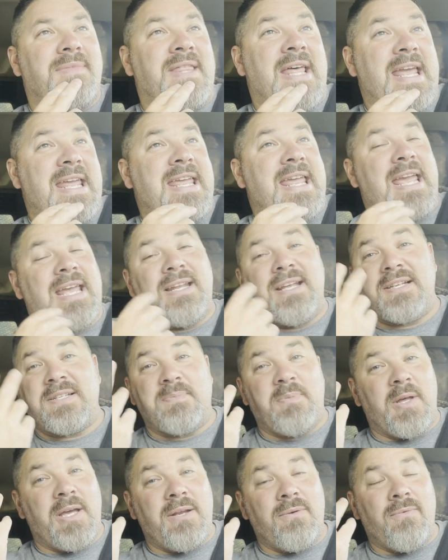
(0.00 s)
They can't
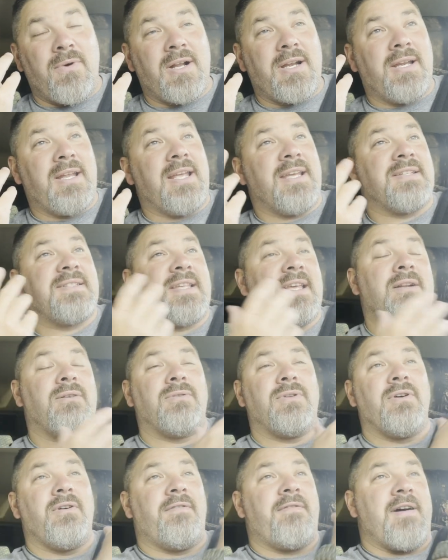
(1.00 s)
explain what it is. They
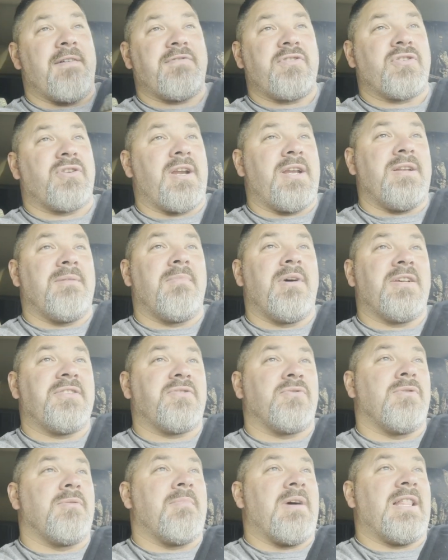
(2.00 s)
don't know if I've strained a
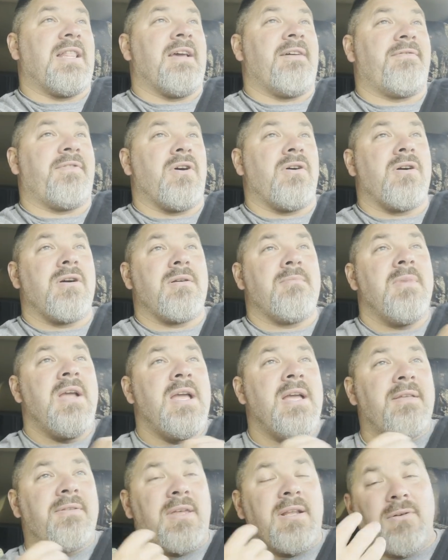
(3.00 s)
muscle in my left
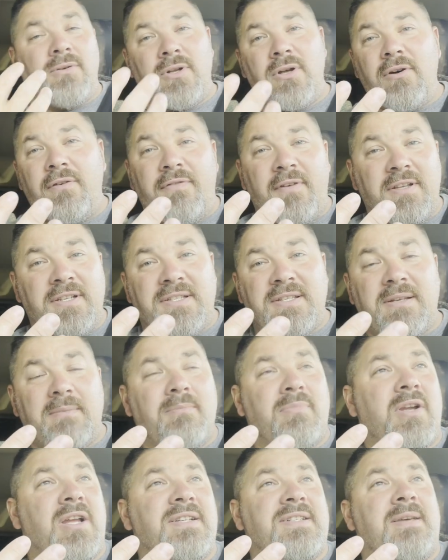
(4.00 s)
arm. They don't know if it's
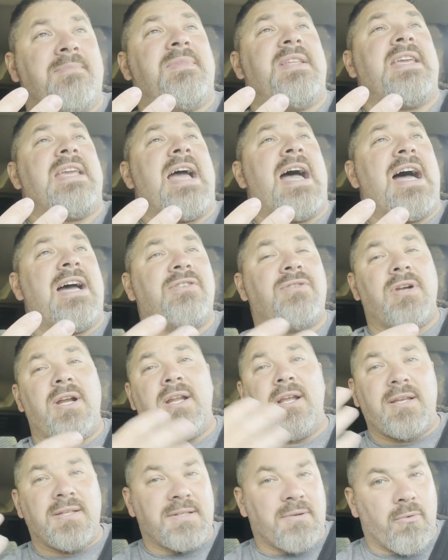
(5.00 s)
because I'm
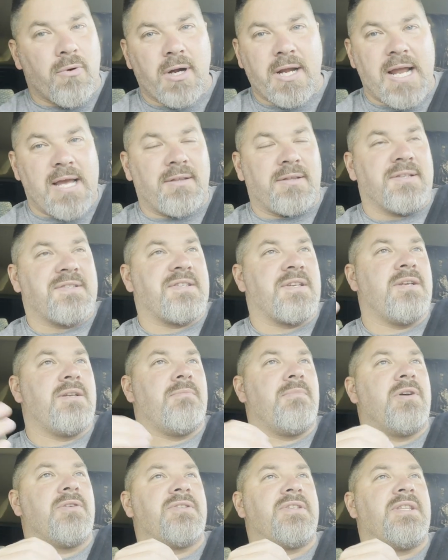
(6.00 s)
dehydrated because I work out in the
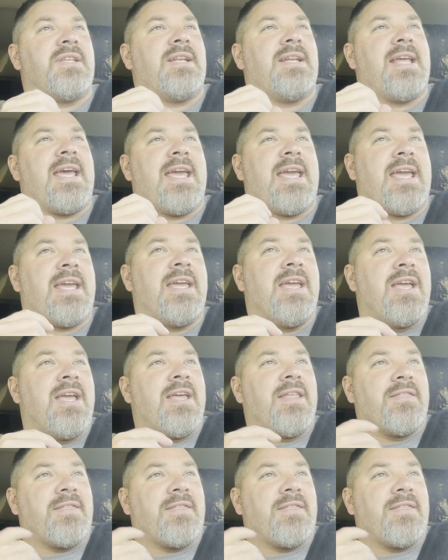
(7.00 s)
sun most of the day.